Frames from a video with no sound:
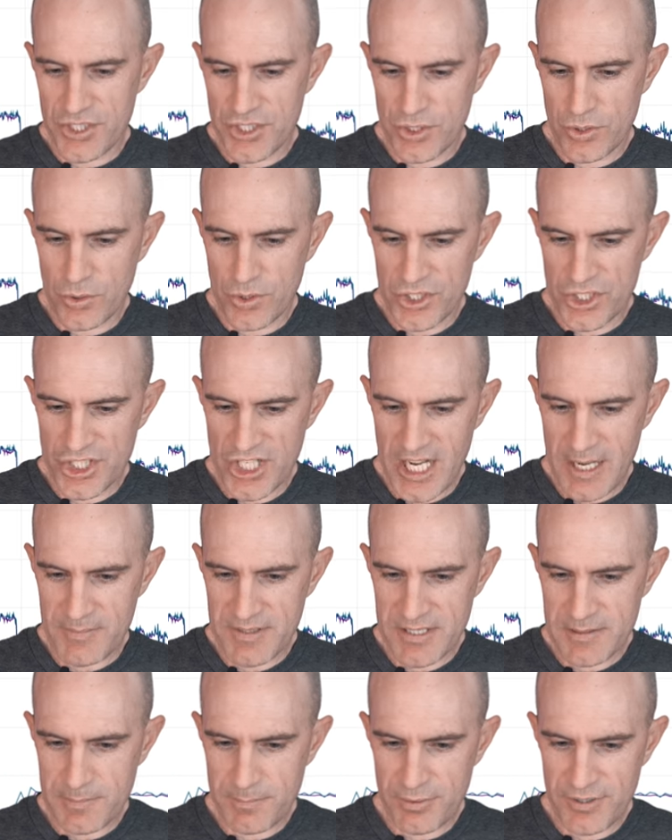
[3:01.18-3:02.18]
a short,
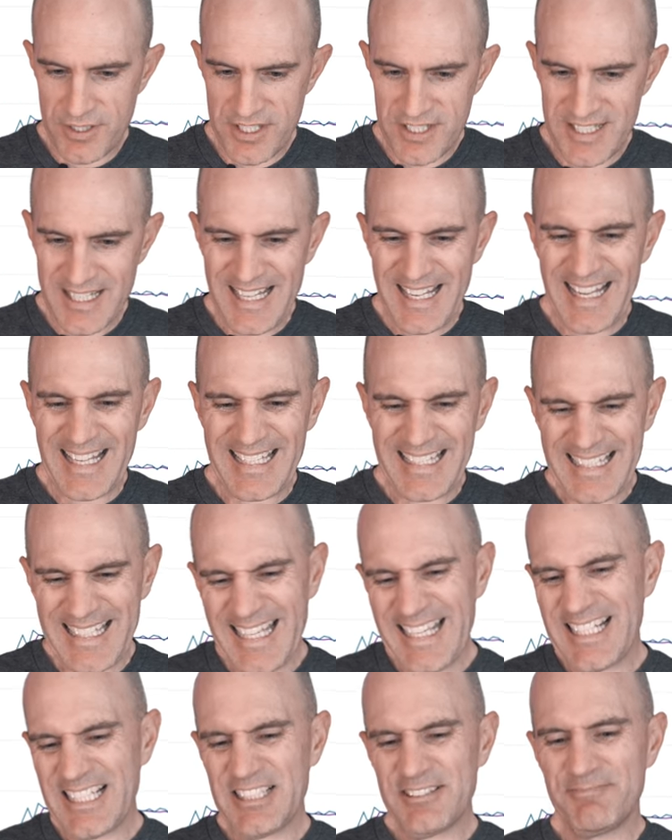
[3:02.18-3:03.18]
sharp sprint,
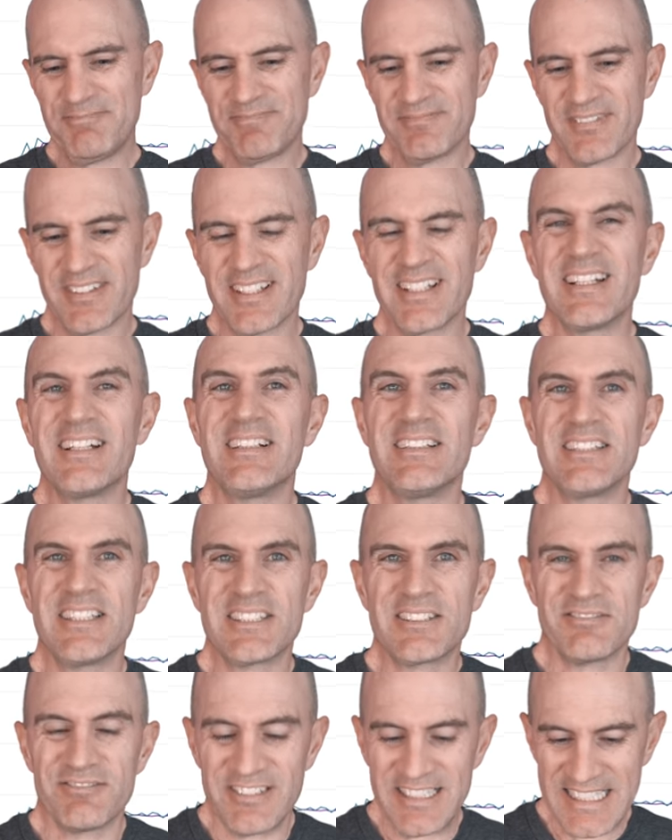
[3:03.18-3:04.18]
again,
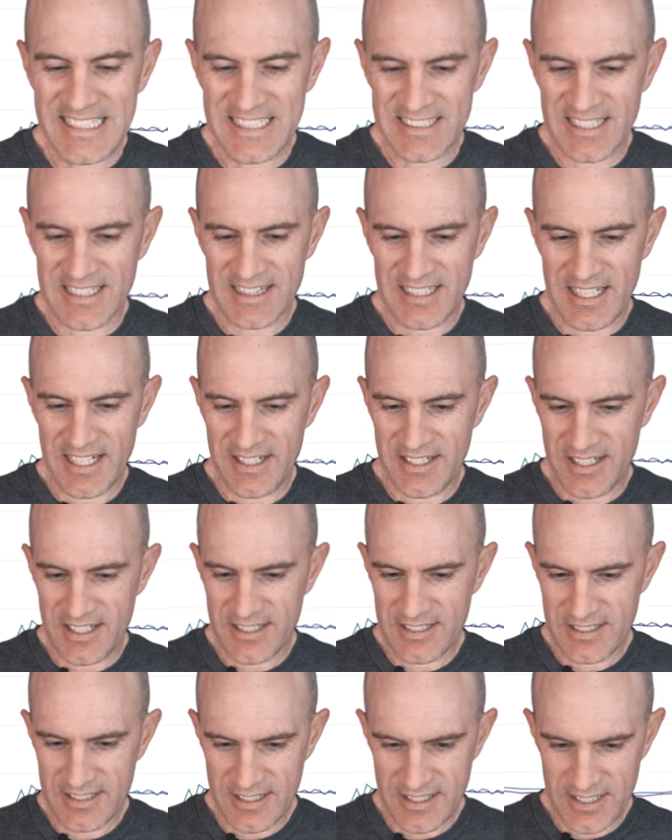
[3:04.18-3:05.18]
just reading a little
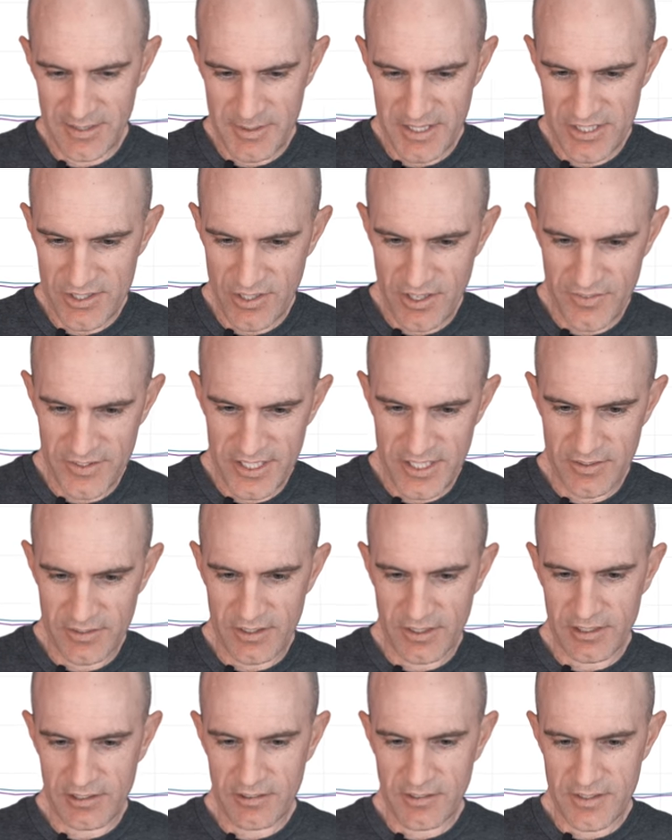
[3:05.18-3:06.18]
under. Uh, let me dive in here a
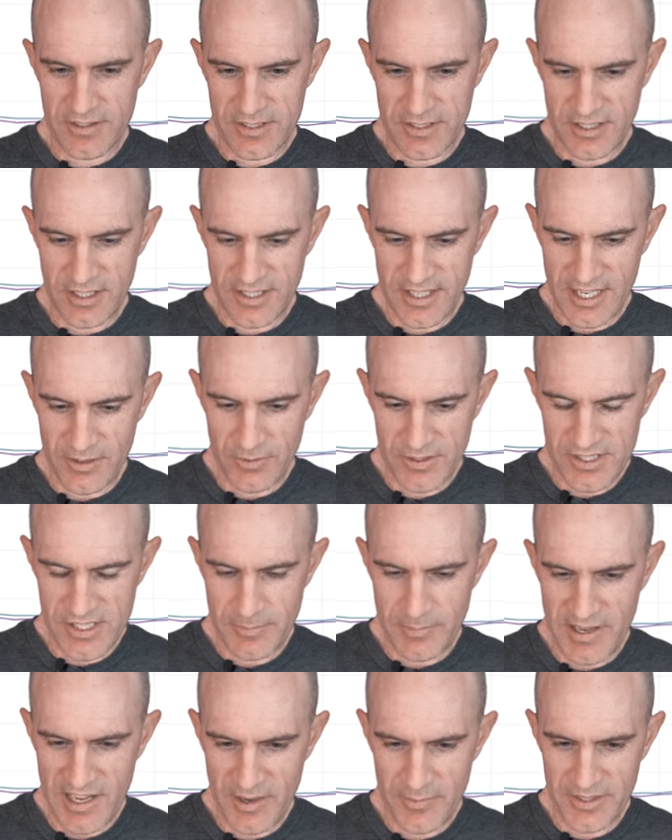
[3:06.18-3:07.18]
little closer. Okay, once
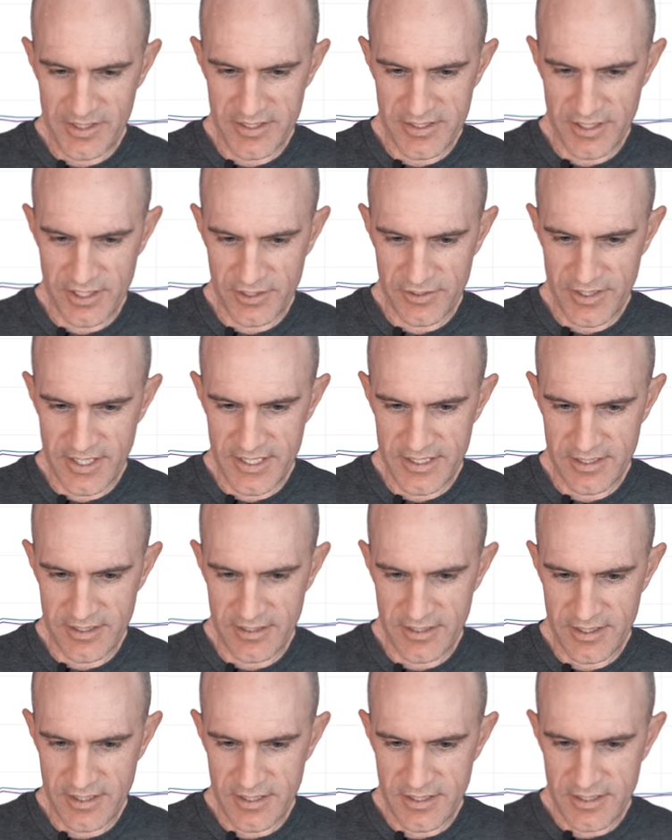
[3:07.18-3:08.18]
the power meters agree
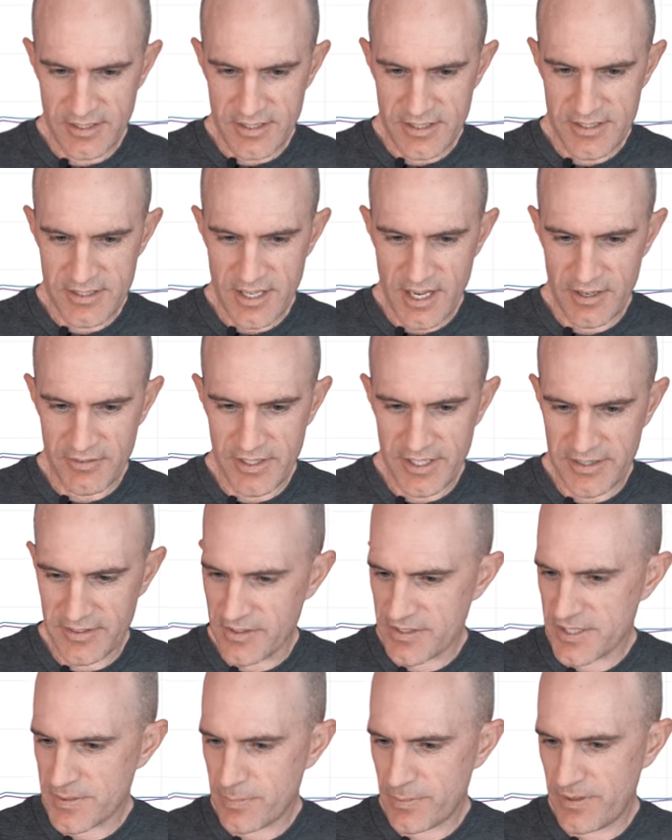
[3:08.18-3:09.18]
to start reading
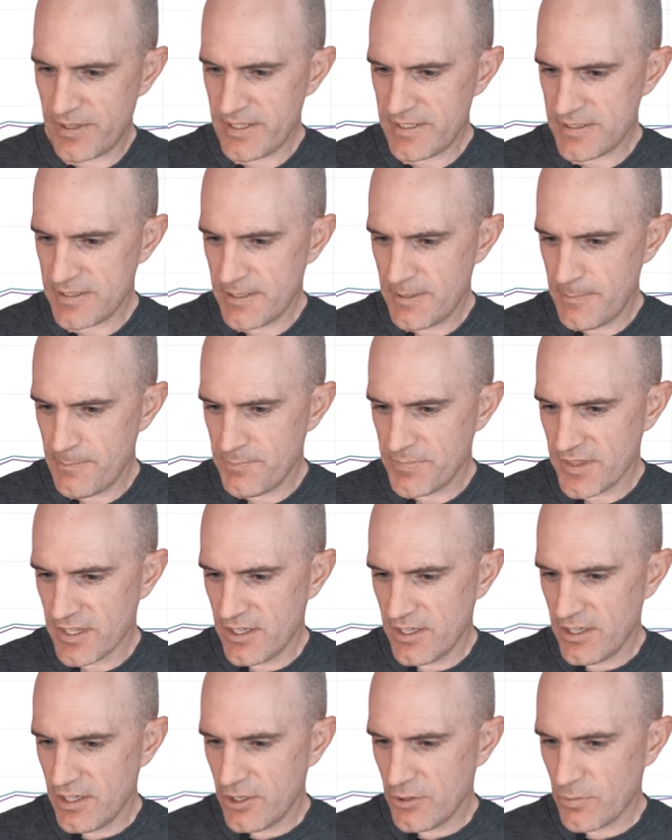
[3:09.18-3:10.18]
the sprint,
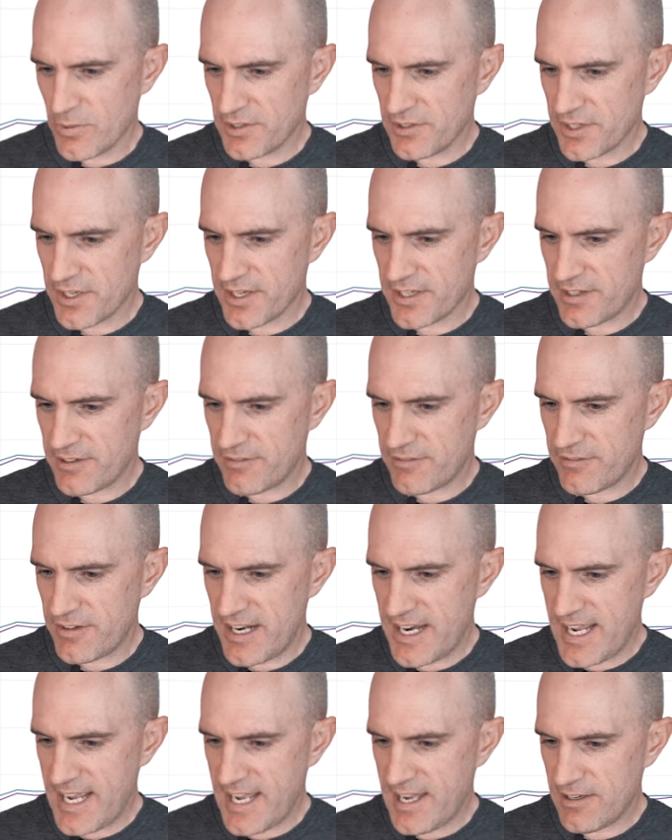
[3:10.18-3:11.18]
we're looking at
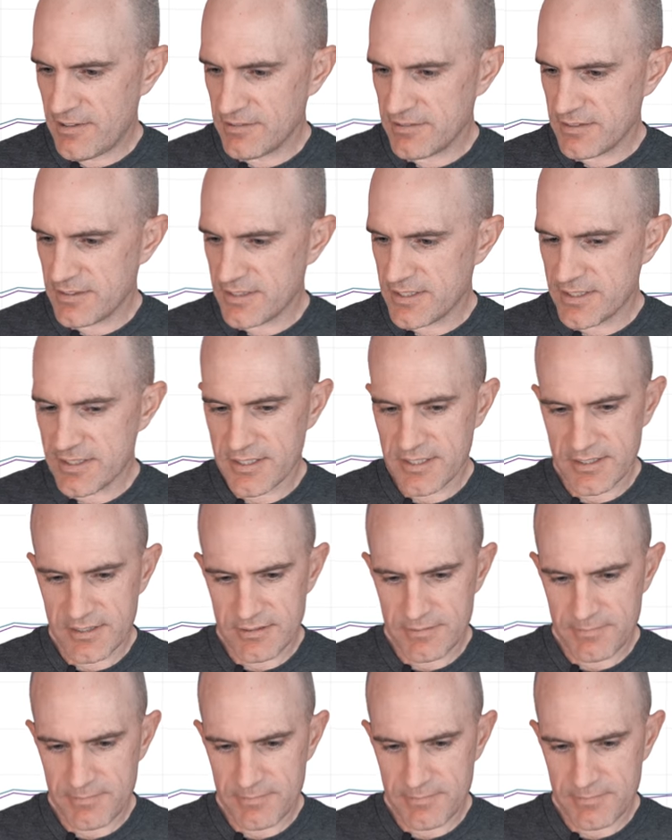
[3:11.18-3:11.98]
around,